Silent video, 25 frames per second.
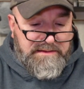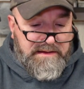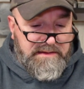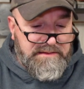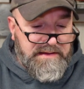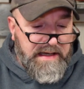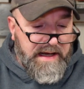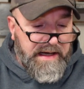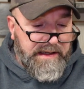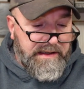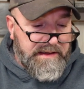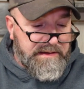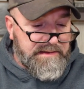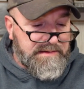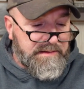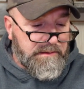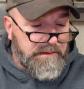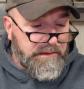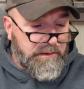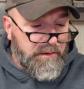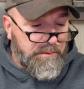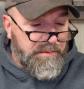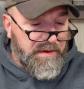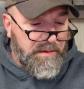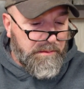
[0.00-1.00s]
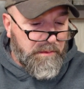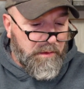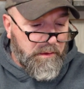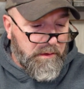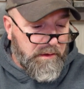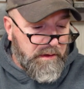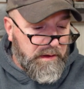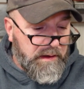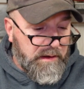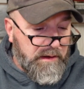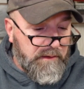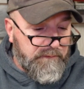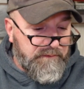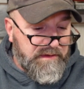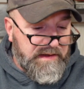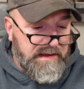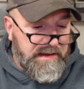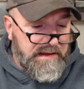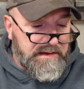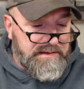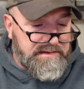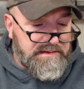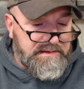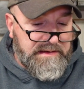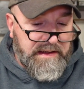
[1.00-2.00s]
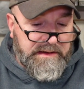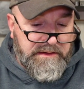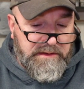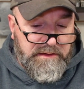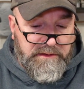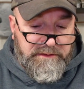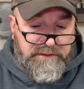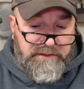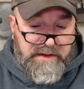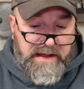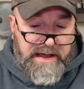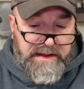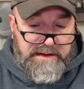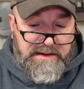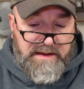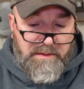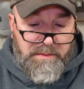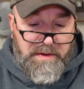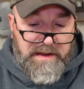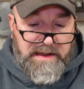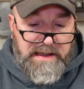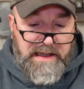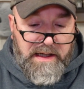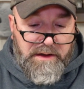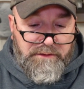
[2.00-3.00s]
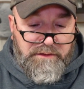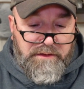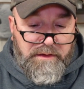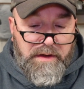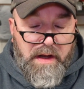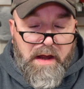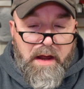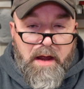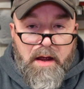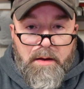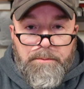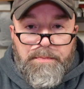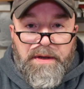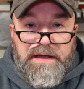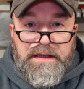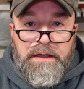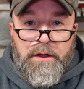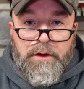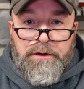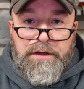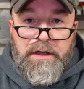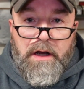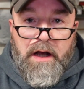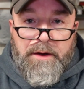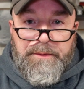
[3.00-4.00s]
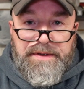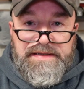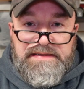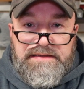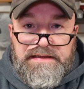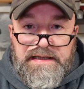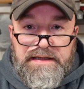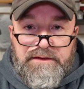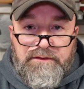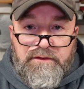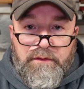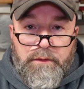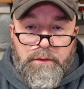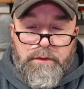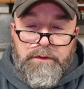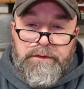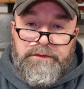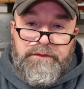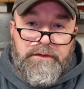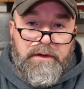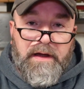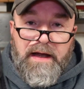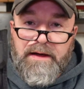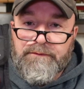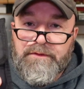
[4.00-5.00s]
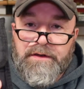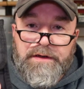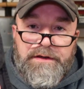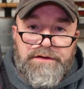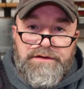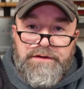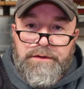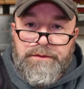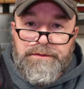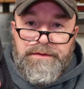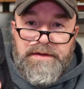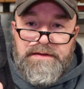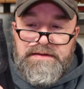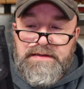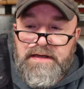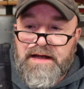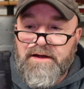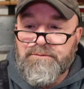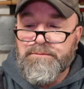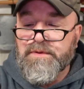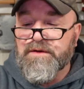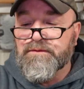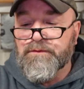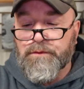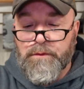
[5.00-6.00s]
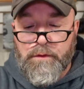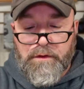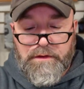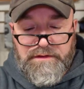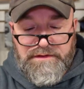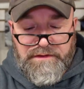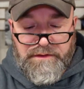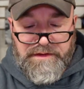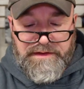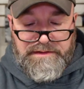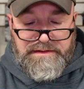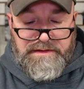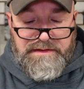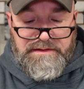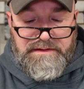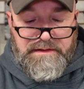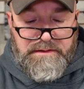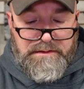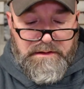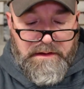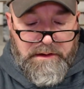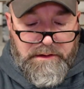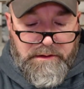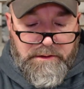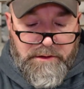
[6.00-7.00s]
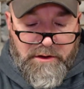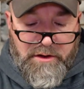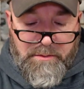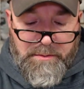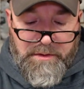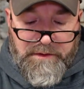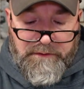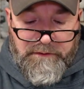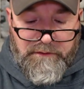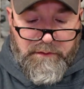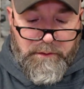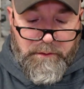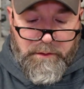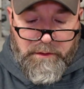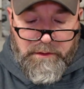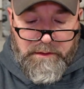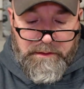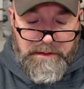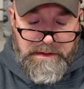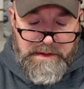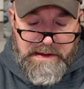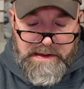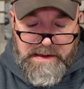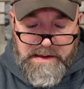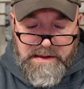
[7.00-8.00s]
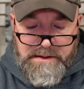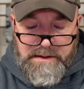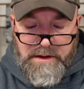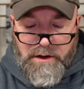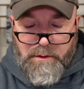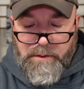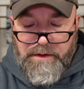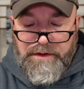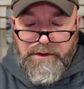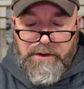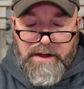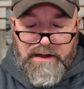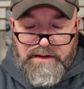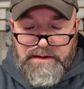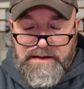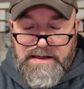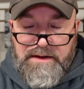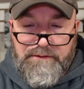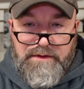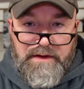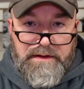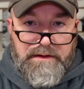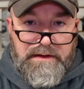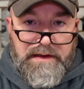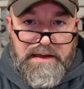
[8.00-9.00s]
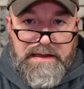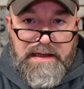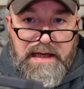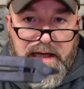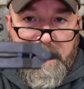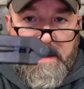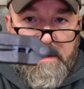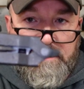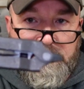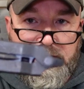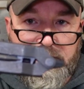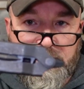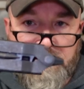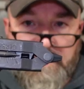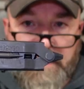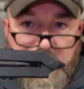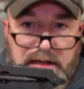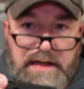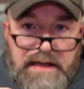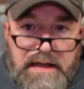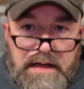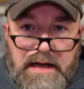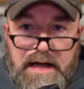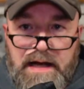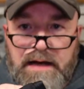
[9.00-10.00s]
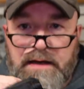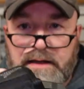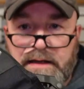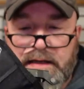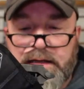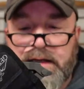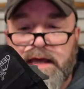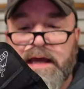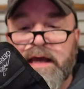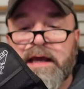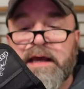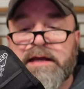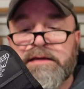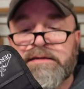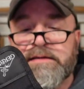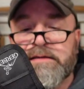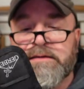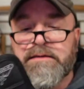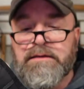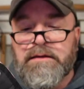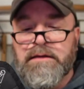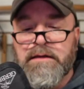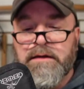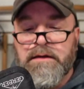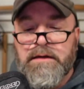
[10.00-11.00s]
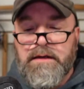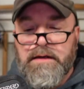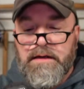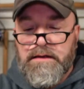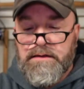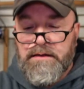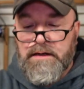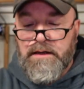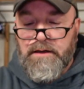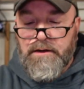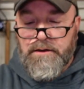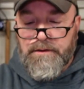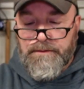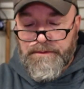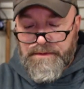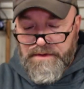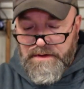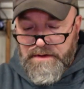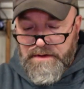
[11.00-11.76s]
because that is a little bit more of the signal side and communication. But, you know, you always need tools. I've already shown this off before. So this is a Gerber tool, you know, whether I leave it in the case or take it out of the case, you know.